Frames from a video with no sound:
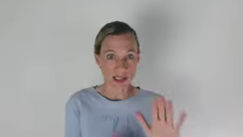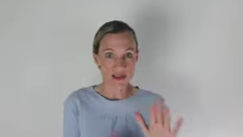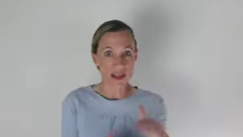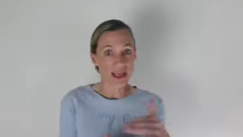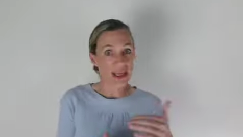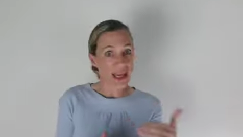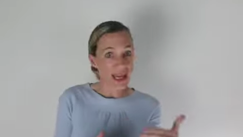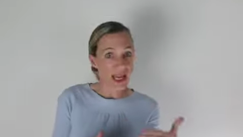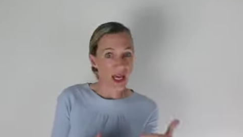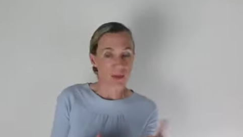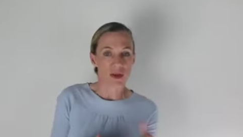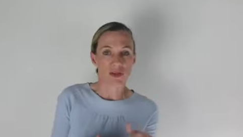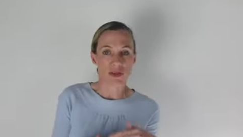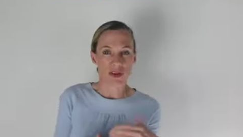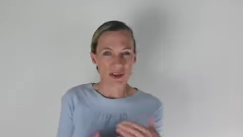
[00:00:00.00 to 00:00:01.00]
say. They
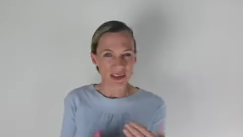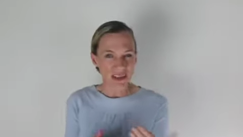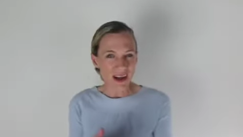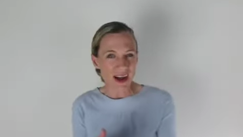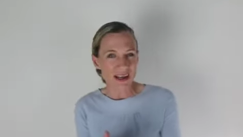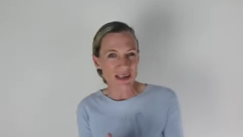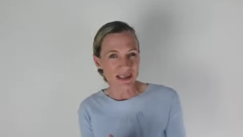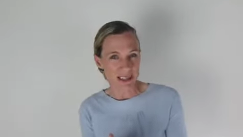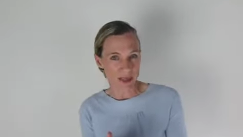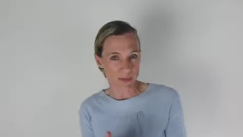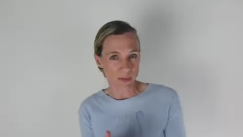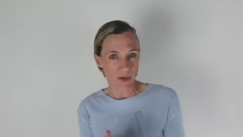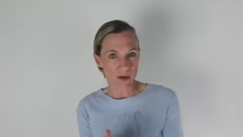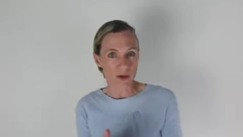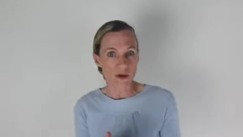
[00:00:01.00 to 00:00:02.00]
can, but it's not as
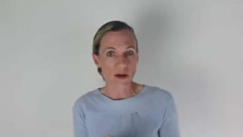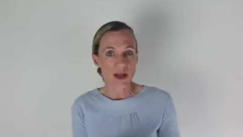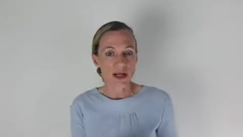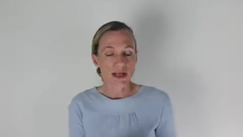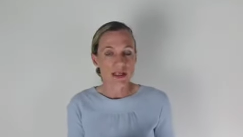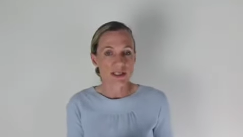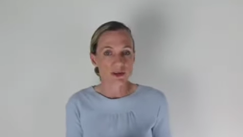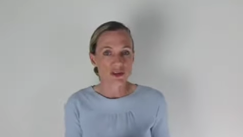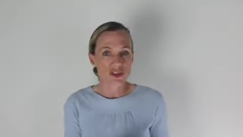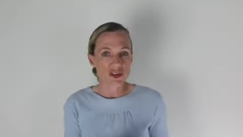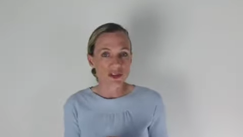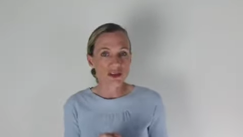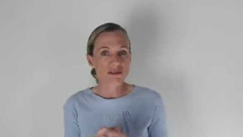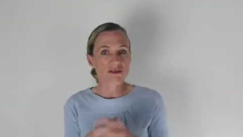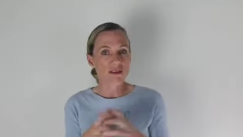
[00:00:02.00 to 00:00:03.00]
typical. So it's
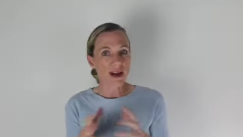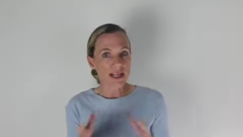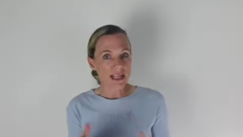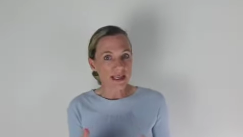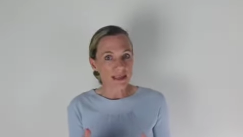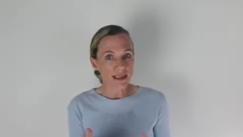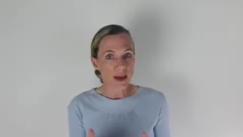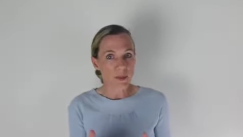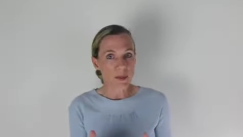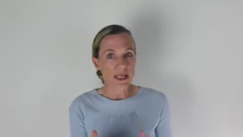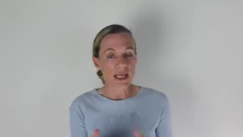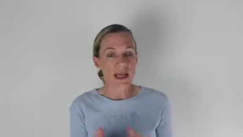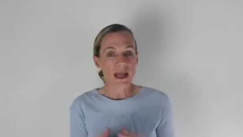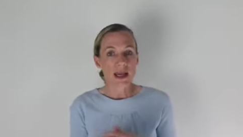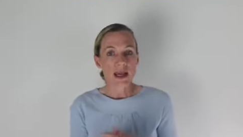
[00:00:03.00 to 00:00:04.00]
usually a finance
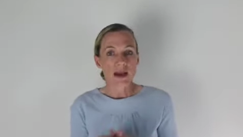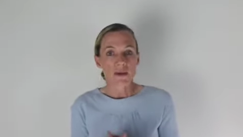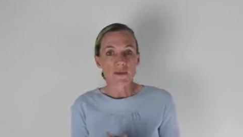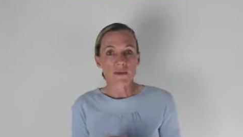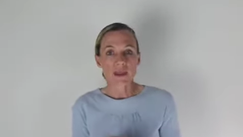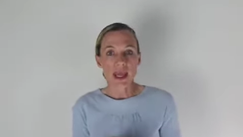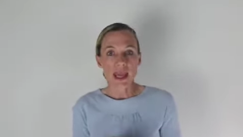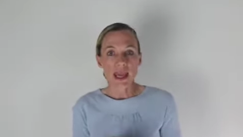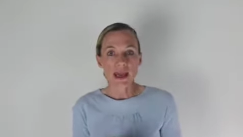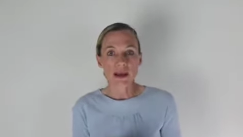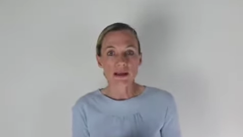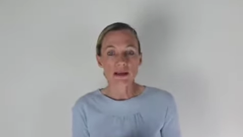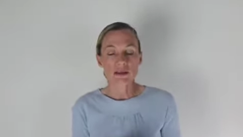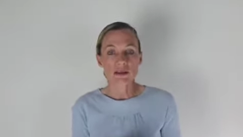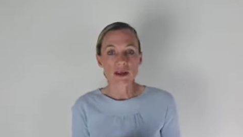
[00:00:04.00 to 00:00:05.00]
company,
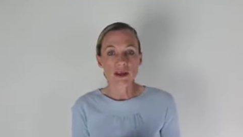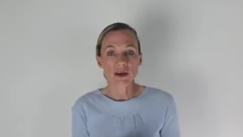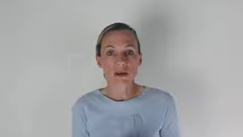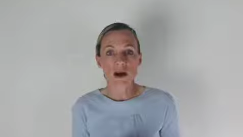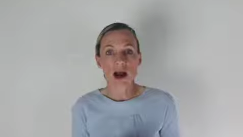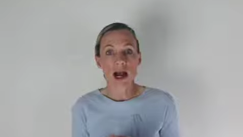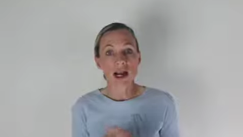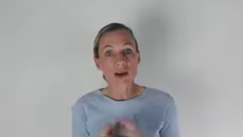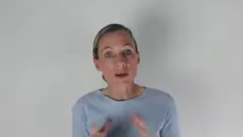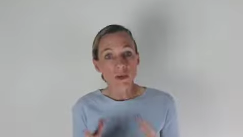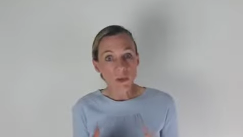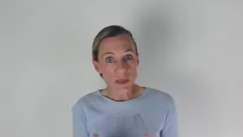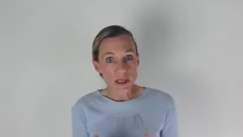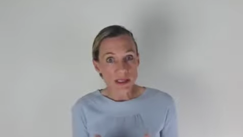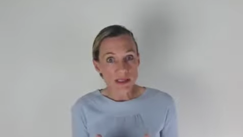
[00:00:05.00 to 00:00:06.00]
and they're higher
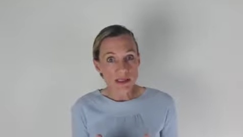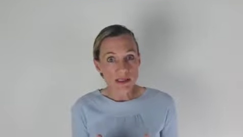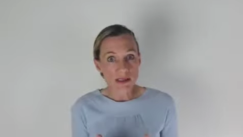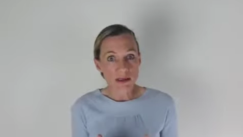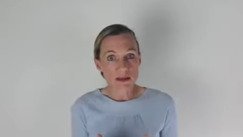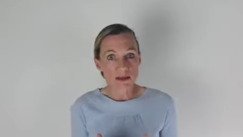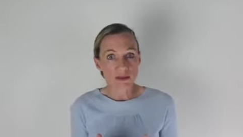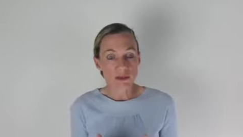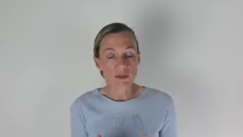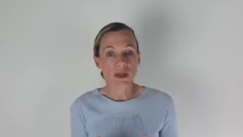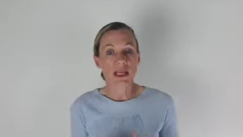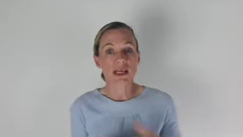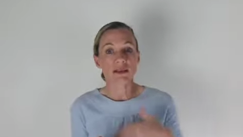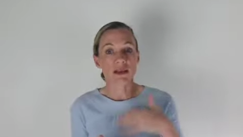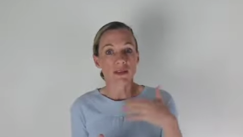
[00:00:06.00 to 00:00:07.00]
risk,
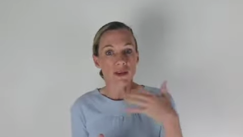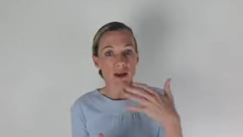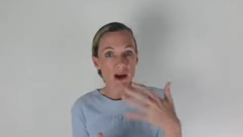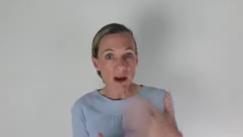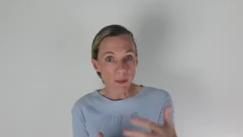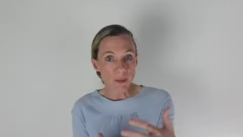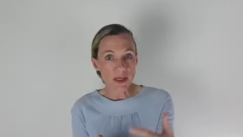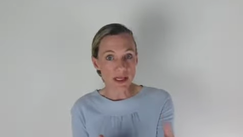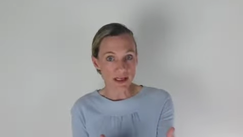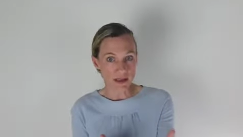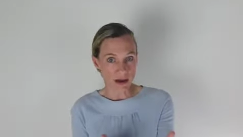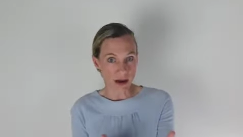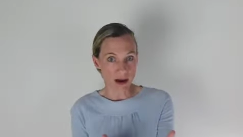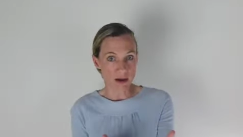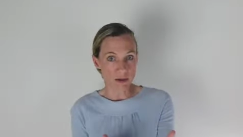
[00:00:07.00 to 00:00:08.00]
meaning that the company
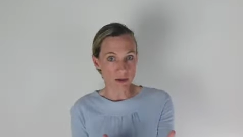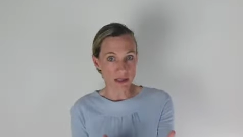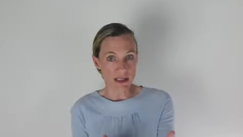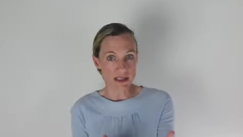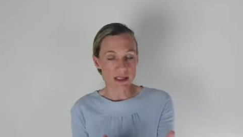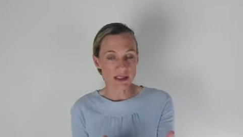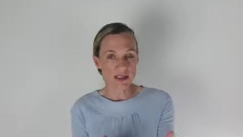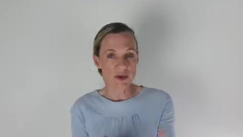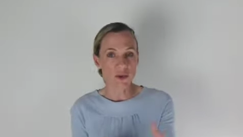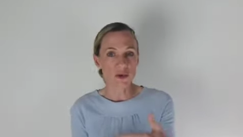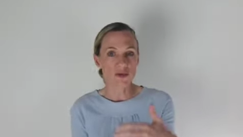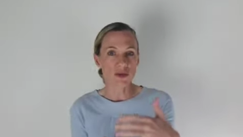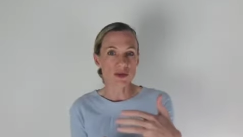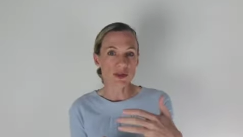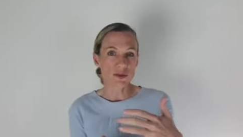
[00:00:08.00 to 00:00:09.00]
is higher risk. So
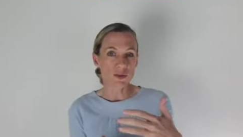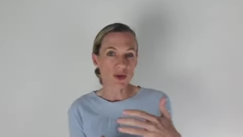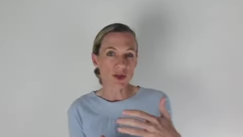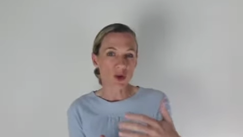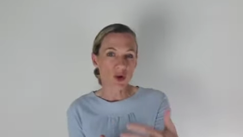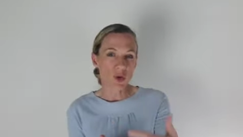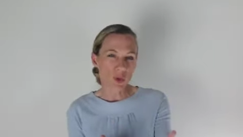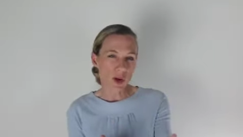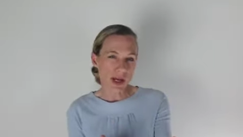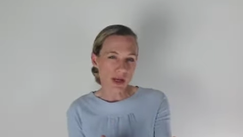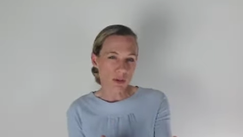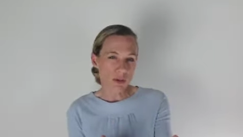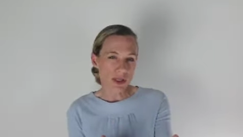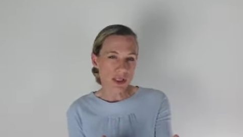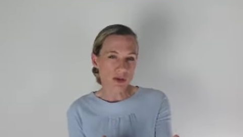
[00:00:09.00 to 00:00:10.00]
if there's a bigger
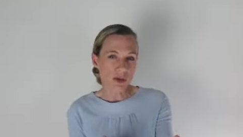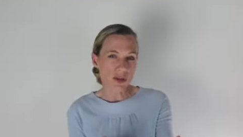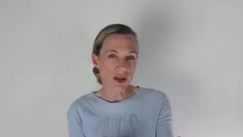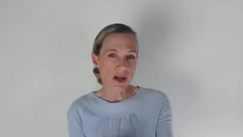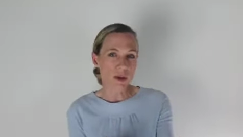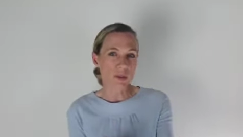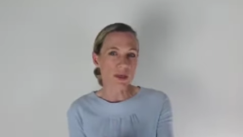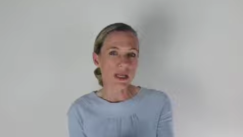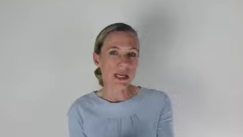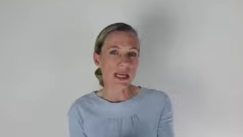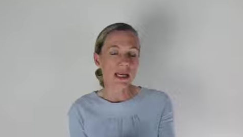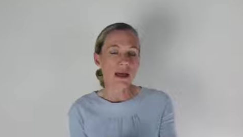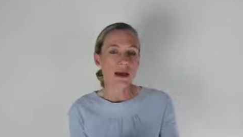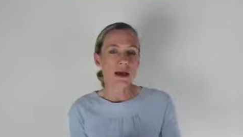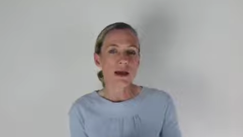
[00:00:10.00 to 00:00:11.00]
credit risk with a
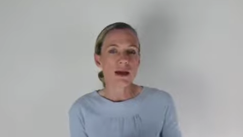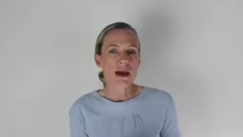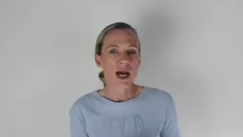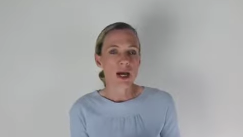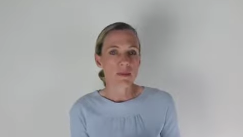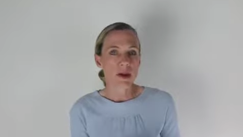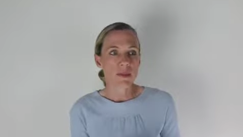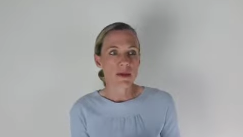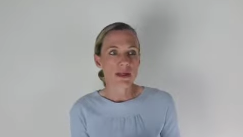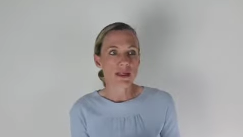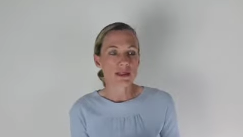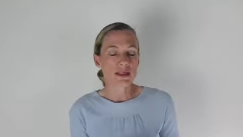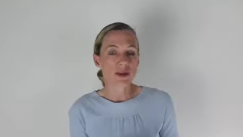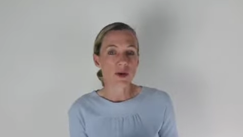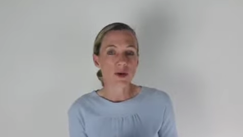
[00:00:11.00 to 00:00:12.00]
company, maybe it
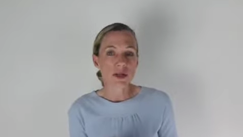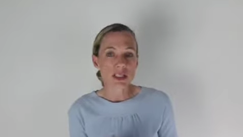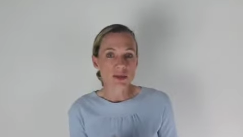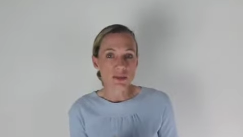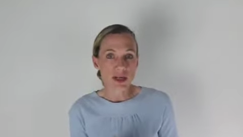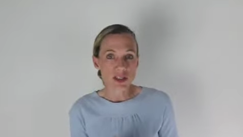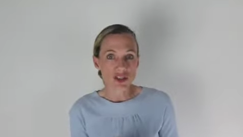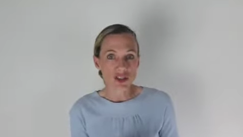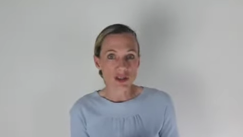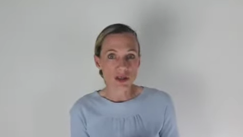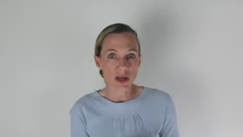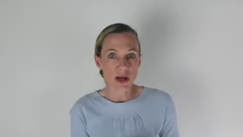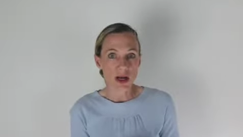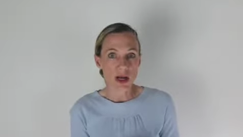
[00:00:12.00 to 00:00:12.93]
doesn't earn as much